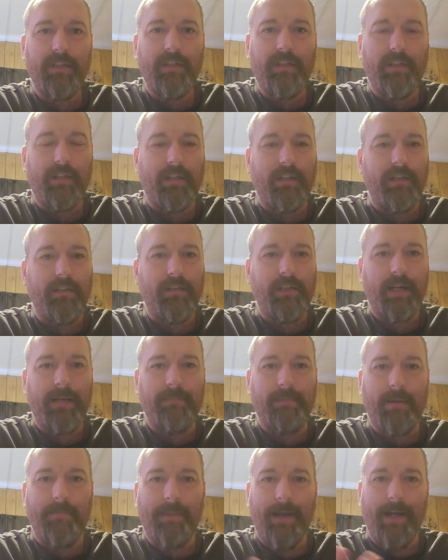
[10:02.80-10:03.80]

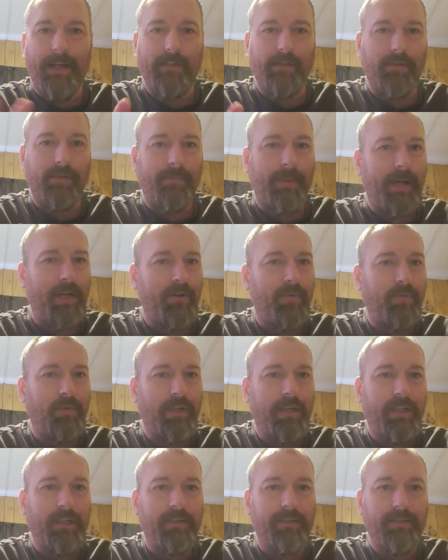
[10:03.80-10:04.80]
Got my back no matter
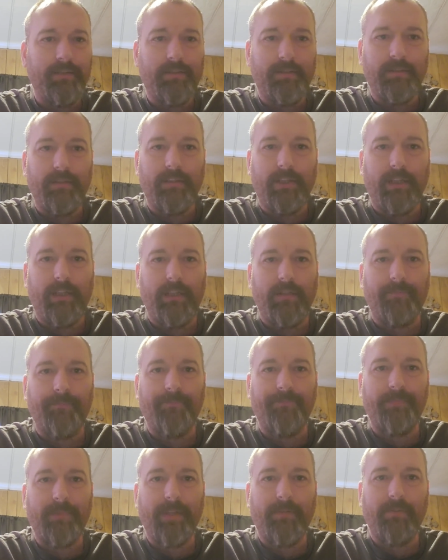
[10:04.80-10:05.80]
what.
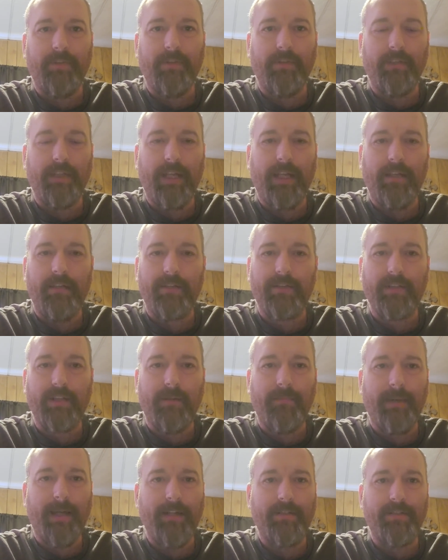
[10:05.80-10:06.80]
Even though the haters
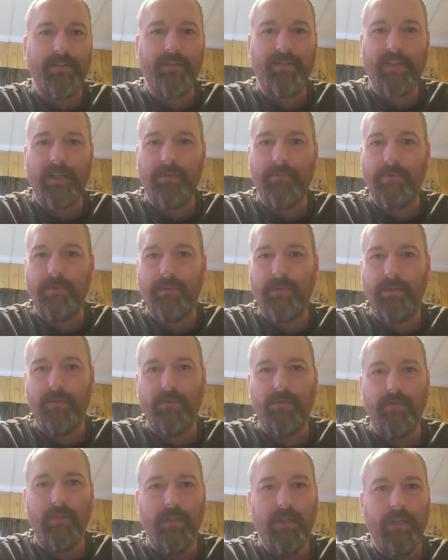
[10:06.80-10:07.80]
come at you. Same with
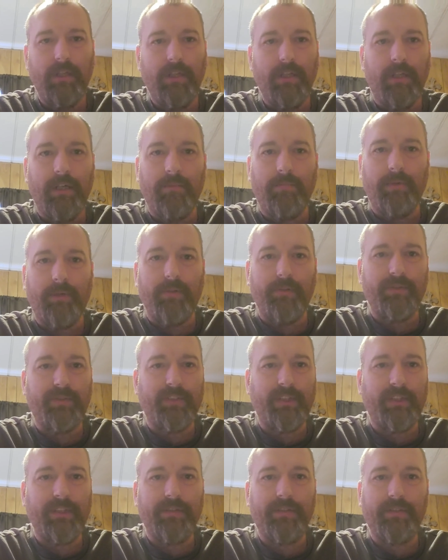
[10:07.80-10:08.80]
you, bro.
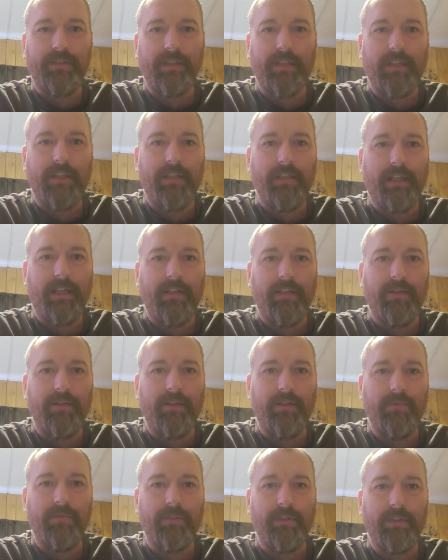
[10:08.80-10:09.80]
Since I know
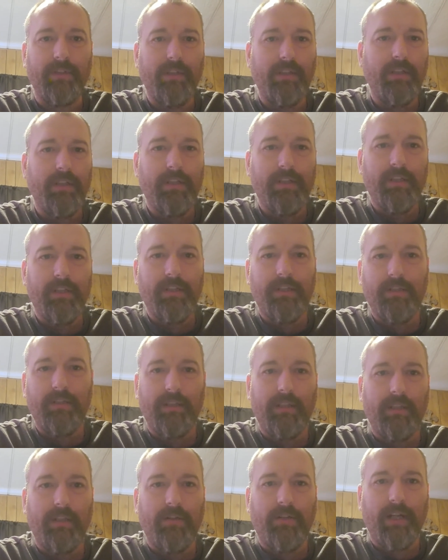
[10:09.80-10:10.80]
you were,
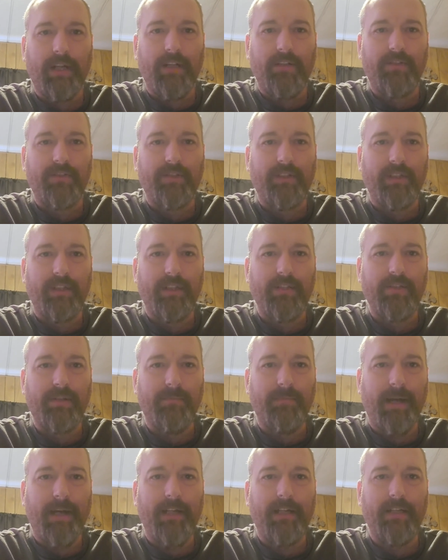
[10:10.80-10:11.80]
you know, kind of sluggish
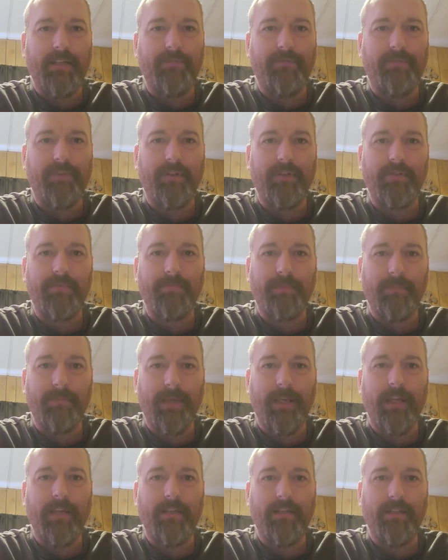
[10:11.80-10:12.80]
about it at first, but
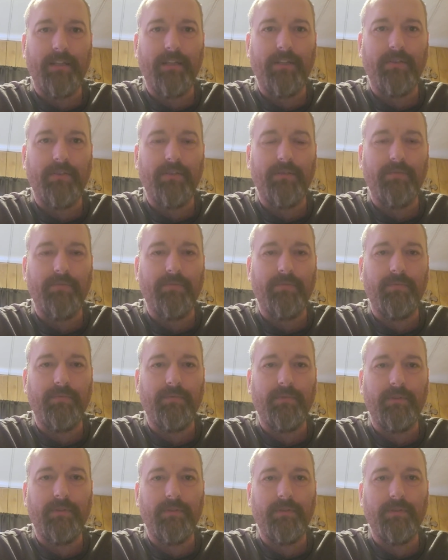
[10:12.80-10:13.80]
man, you know, you.
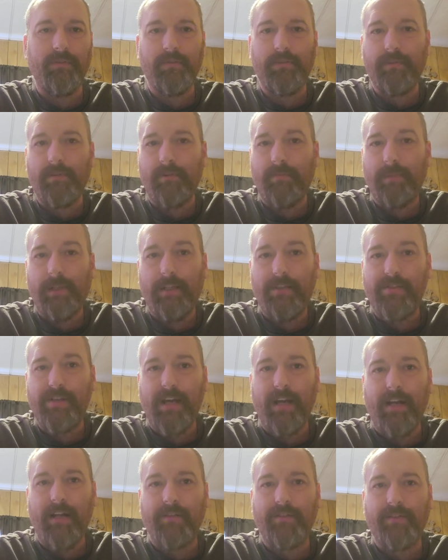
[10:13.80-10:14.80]
I mean, a
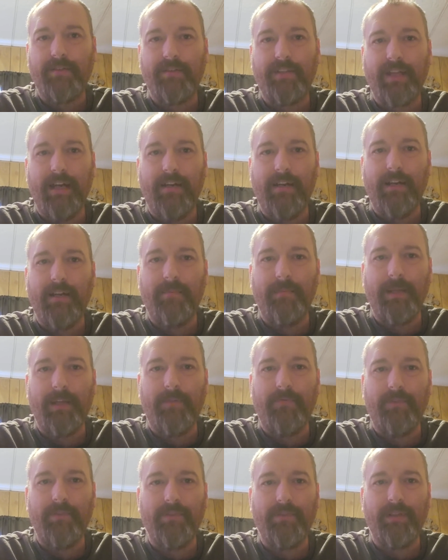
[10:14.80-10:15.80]
shout out's a shout out,
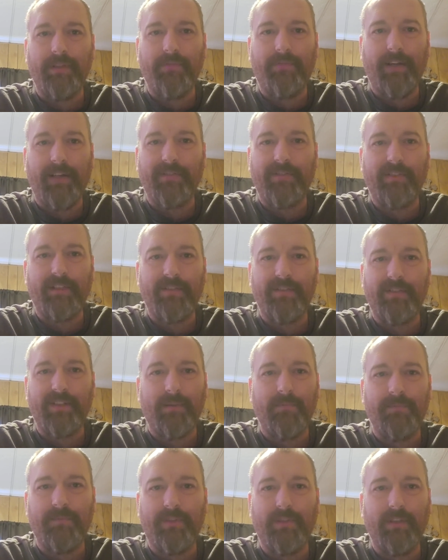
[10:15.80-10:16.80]
man. If I send
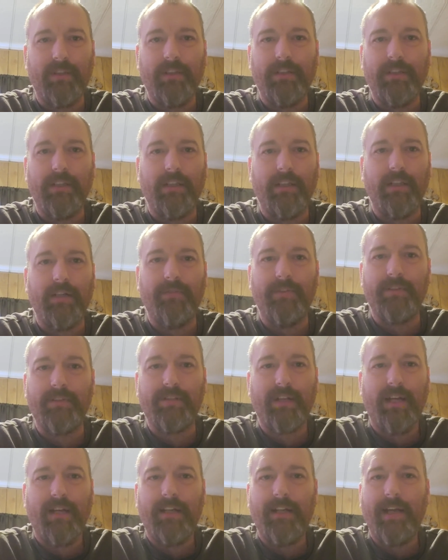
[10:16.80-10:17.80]
something to you and you love it,
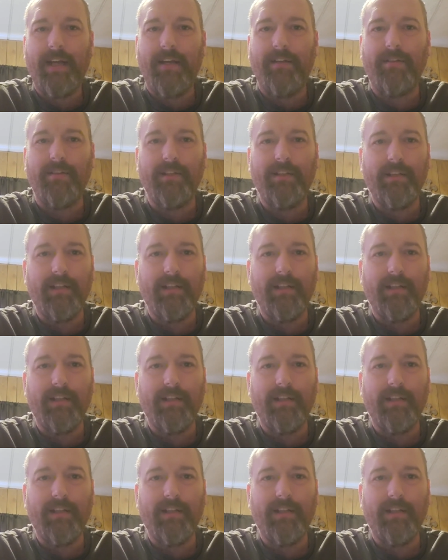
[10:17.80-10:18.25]
shout it out.